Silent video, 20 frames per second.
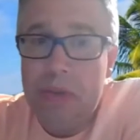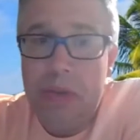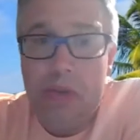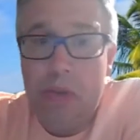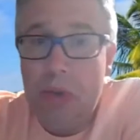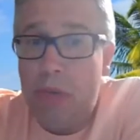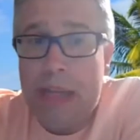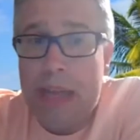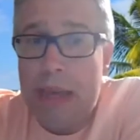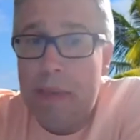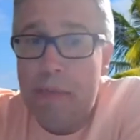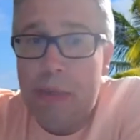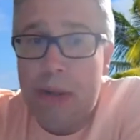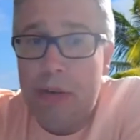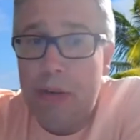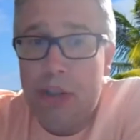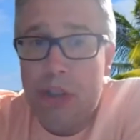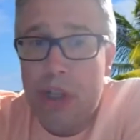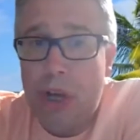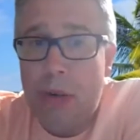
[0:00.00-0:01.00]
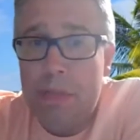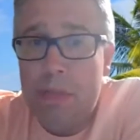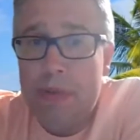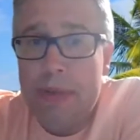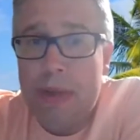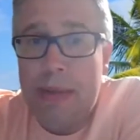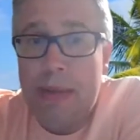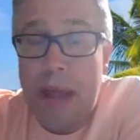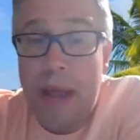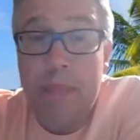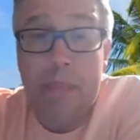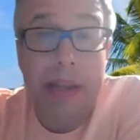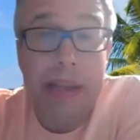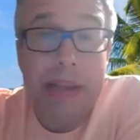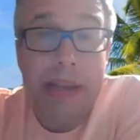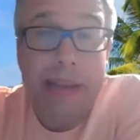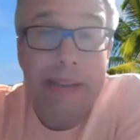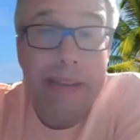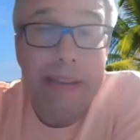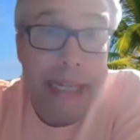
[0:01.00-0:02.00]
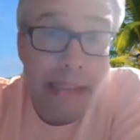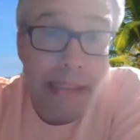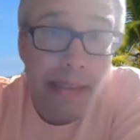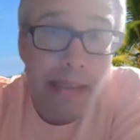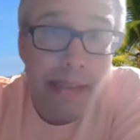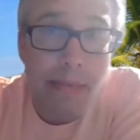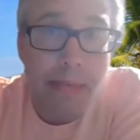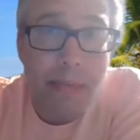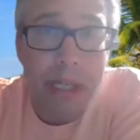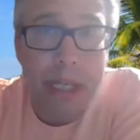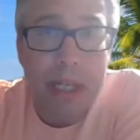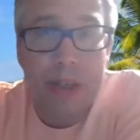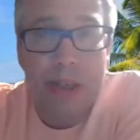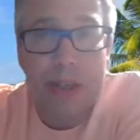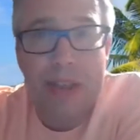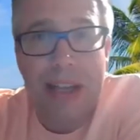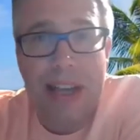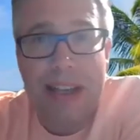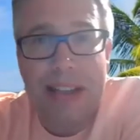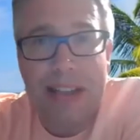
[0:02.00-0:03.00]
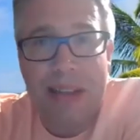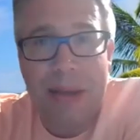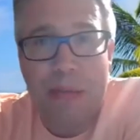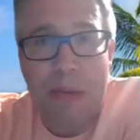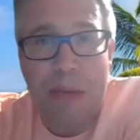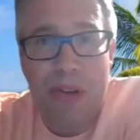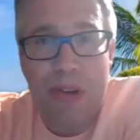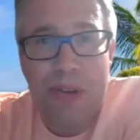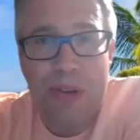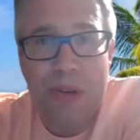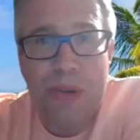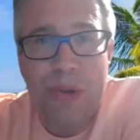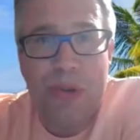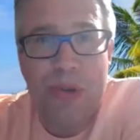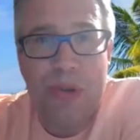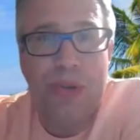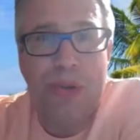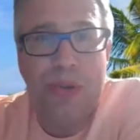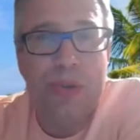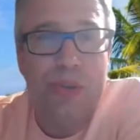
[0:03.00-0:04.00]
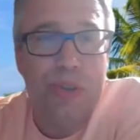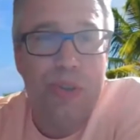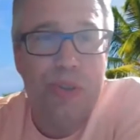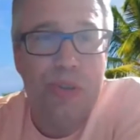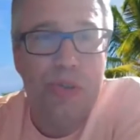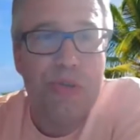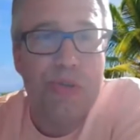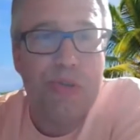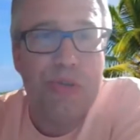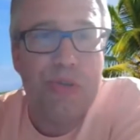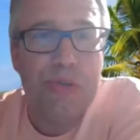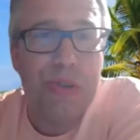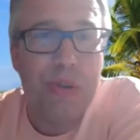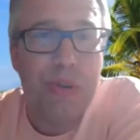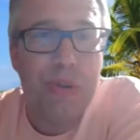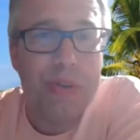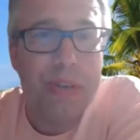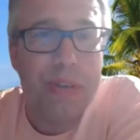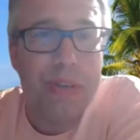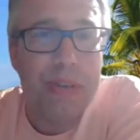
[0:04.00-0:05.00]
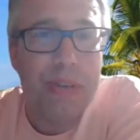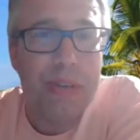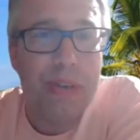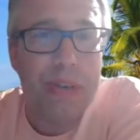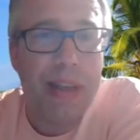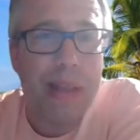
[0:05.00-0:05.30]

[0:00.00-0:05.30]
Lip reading: get better shops and play less, because they demand you to use not that